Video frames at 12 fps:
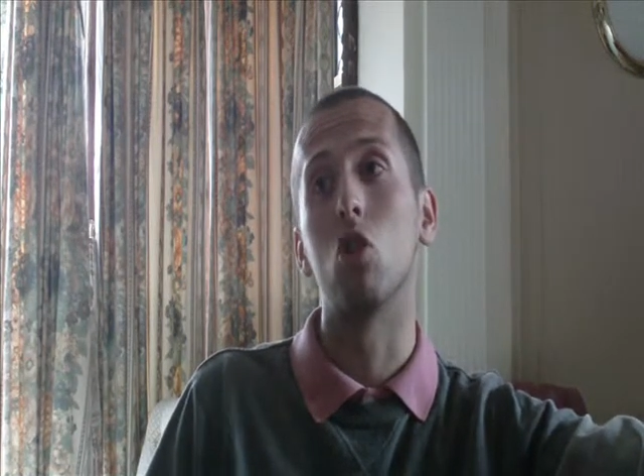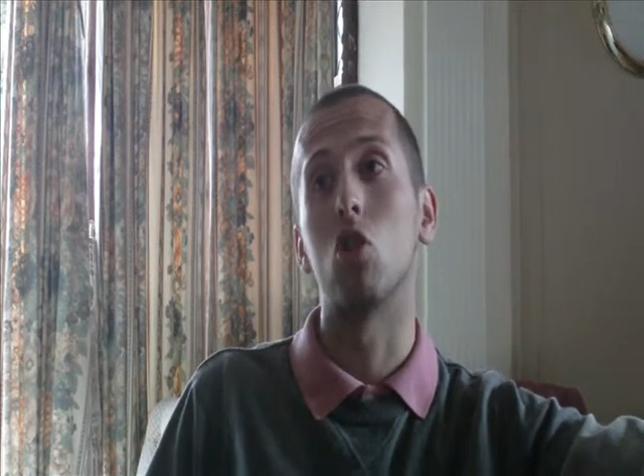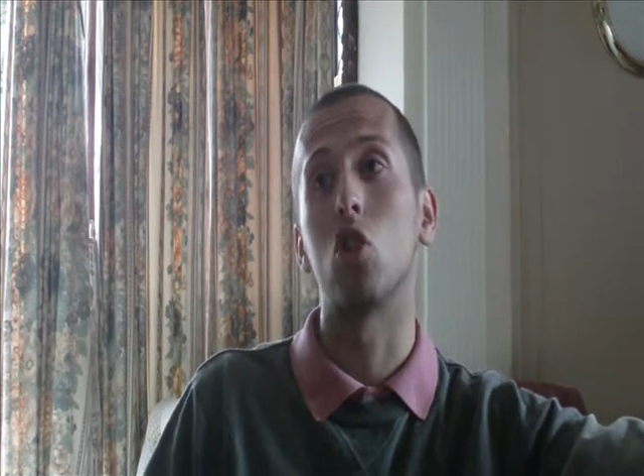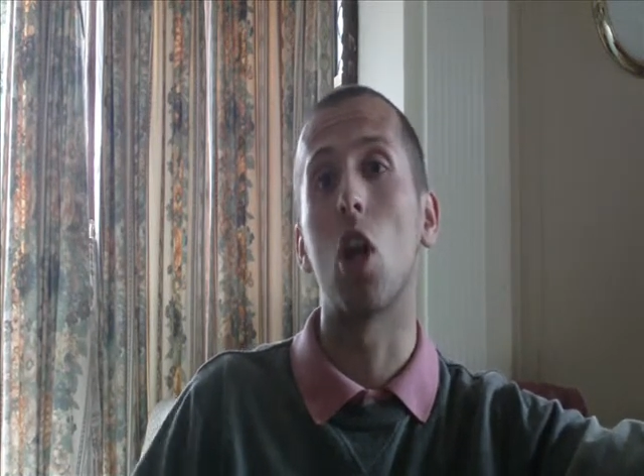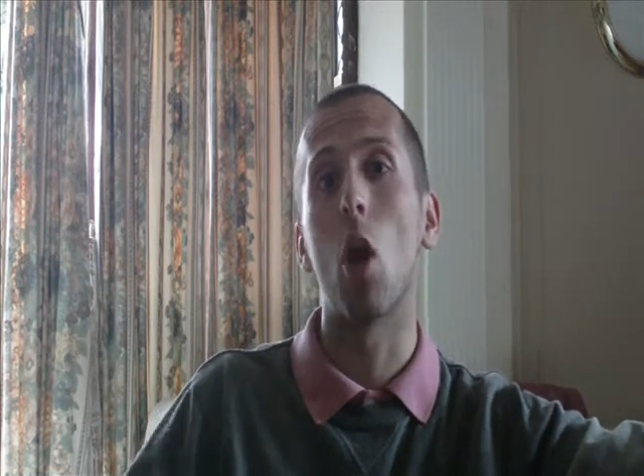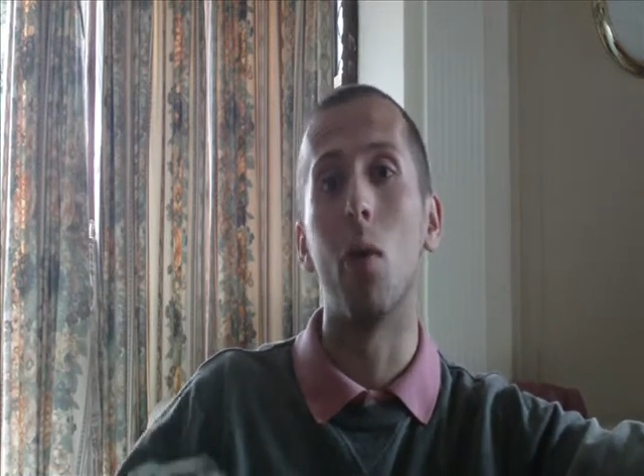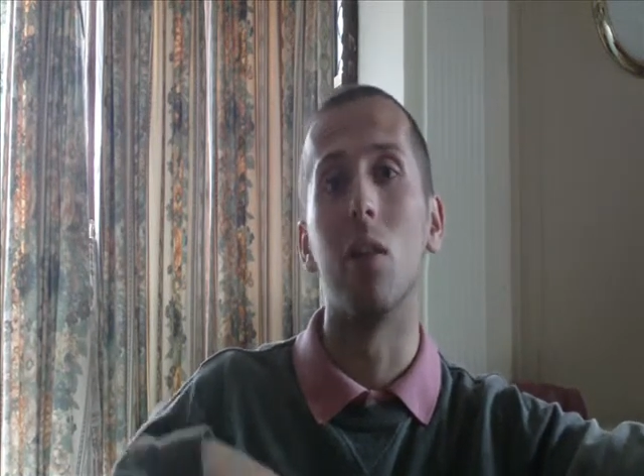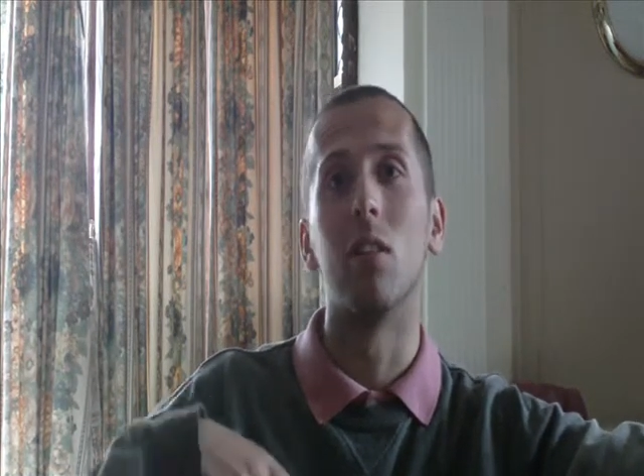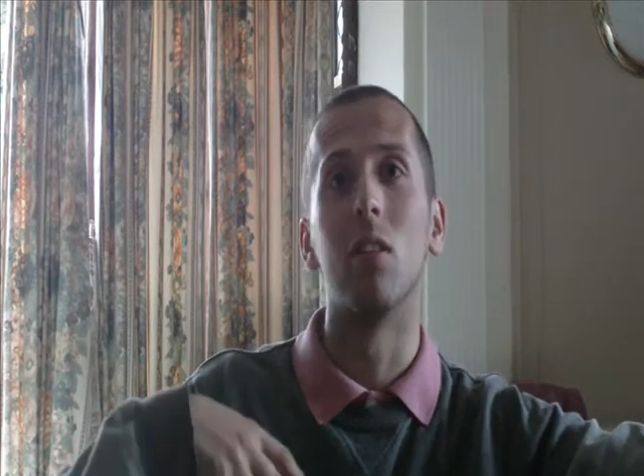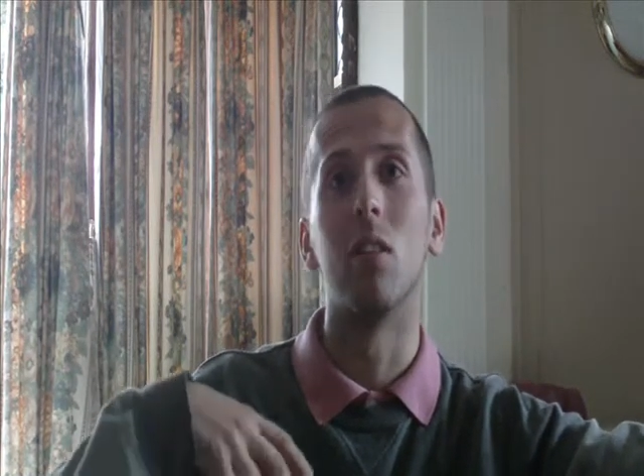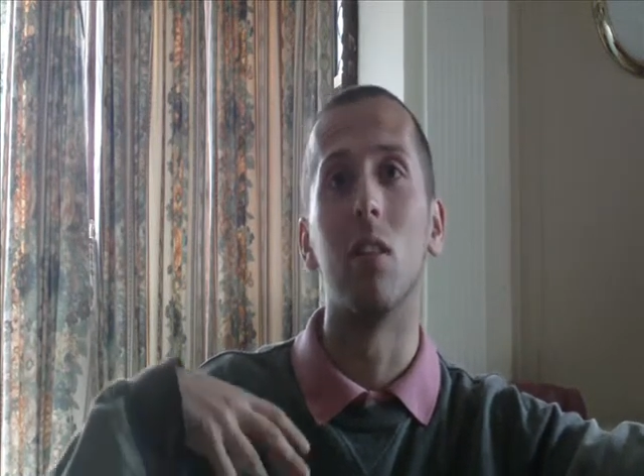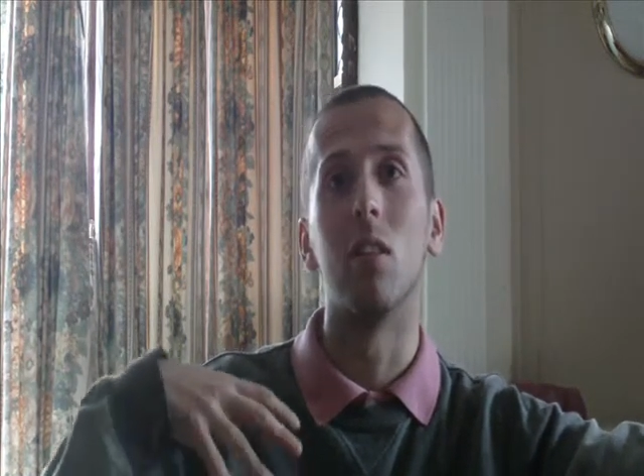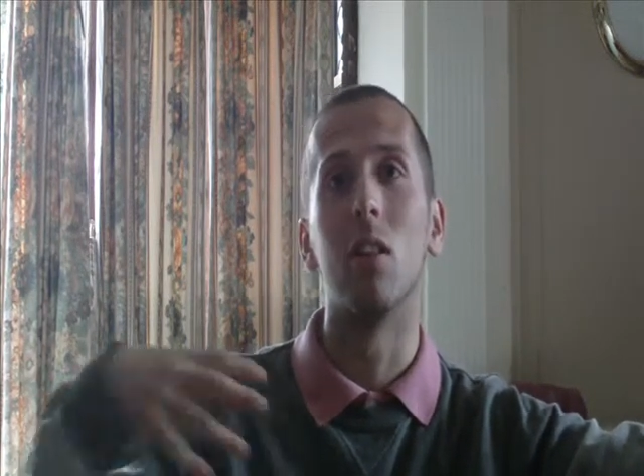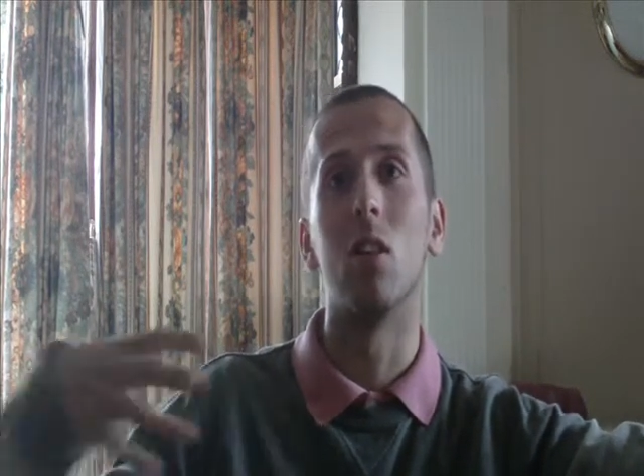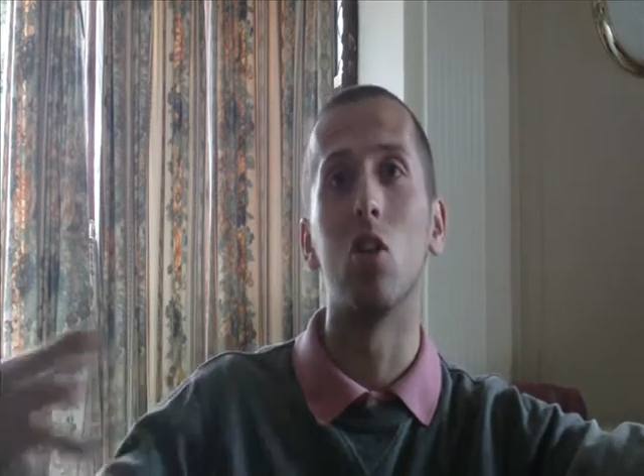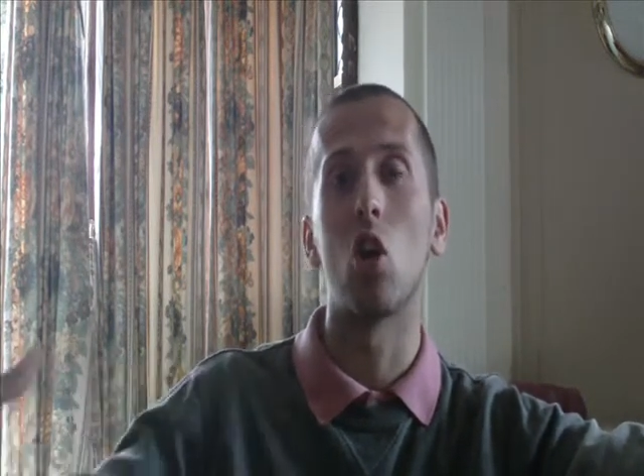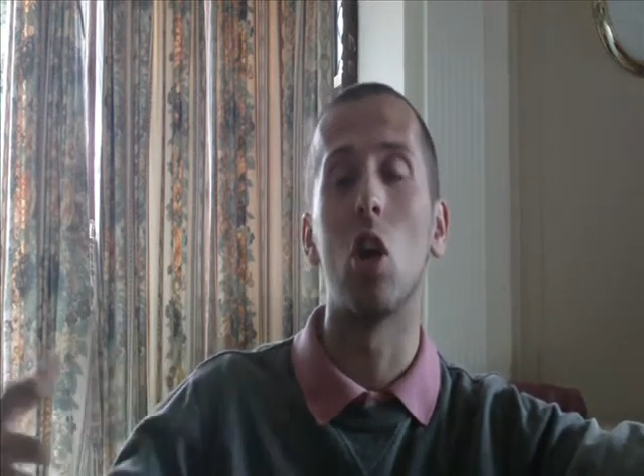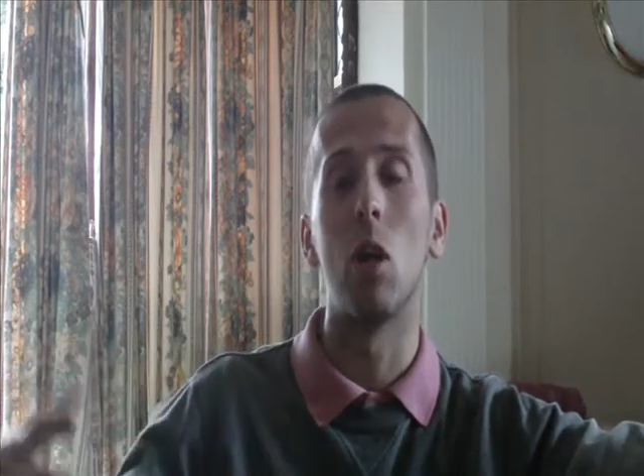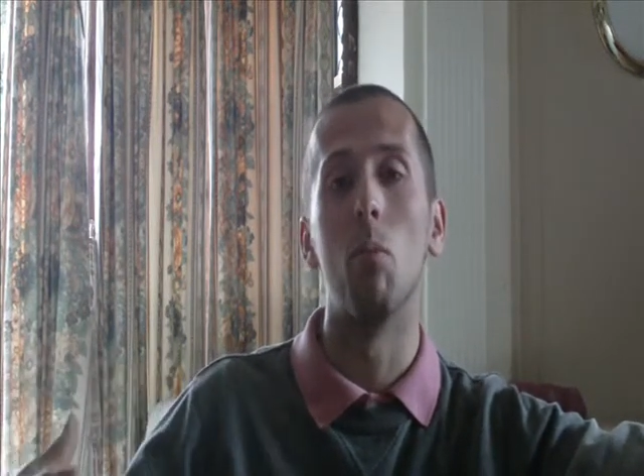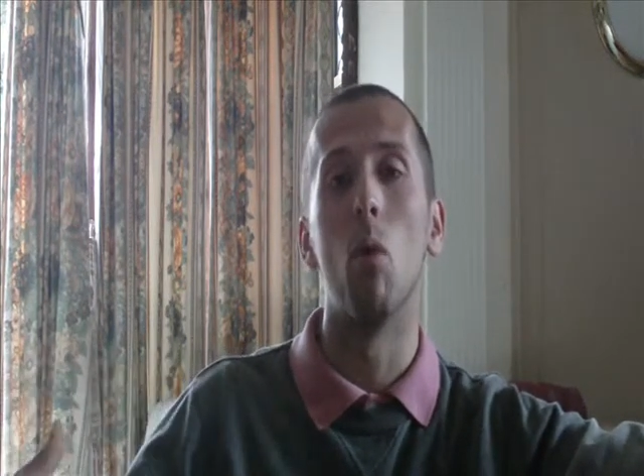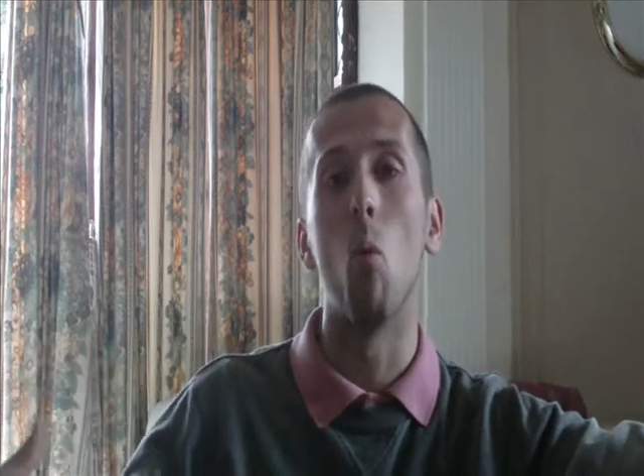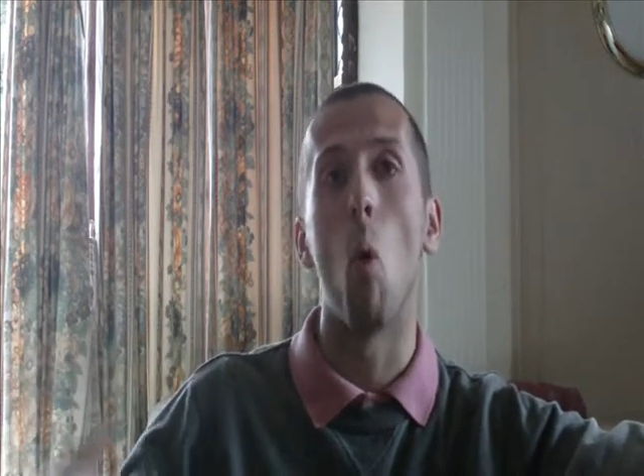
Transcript: just to go and show them